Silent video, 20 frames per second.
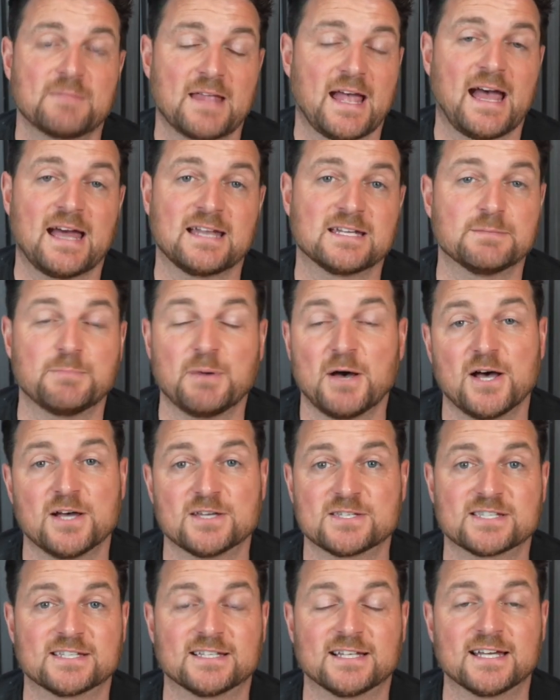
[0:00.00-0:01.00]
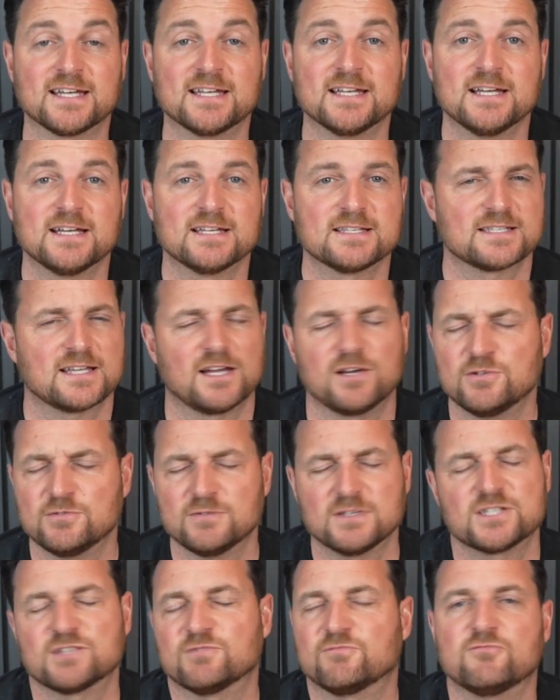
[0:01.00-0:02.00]
and personally. So
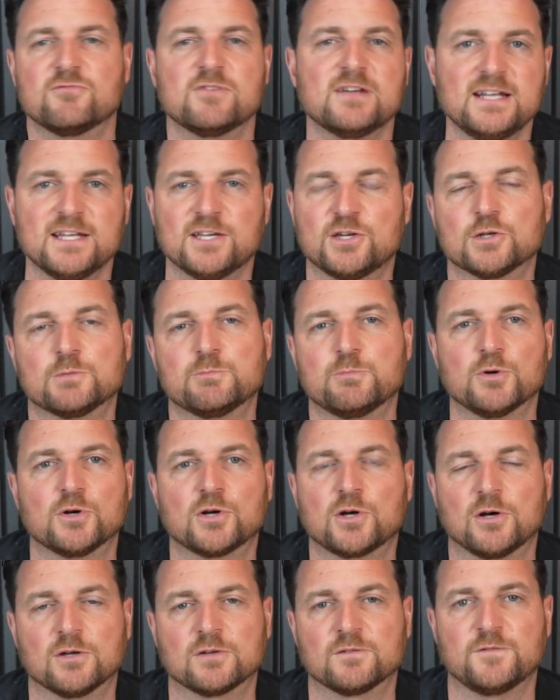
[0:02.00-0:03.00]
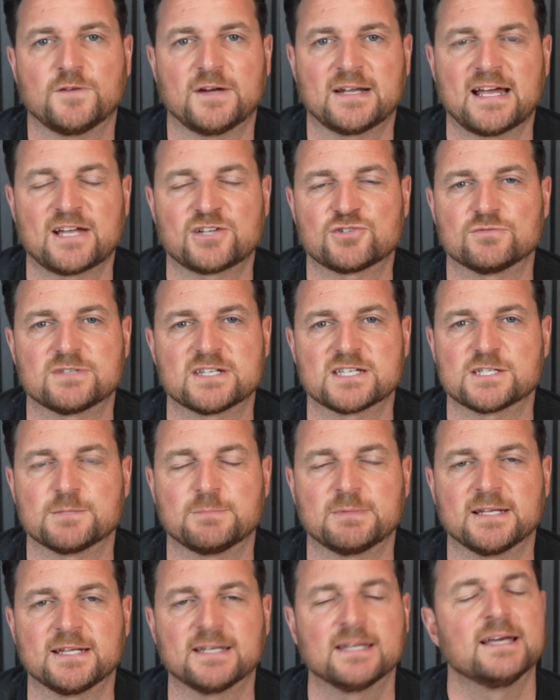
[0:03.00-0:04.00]
it's a really good book on financial
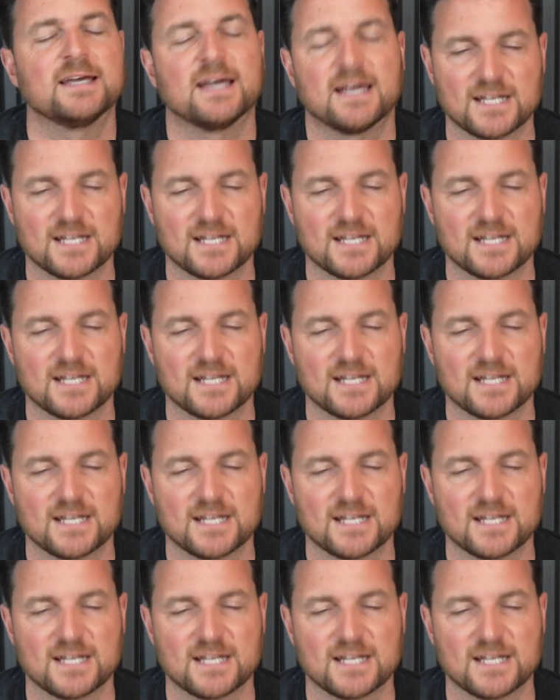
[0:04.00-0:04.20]
discipline.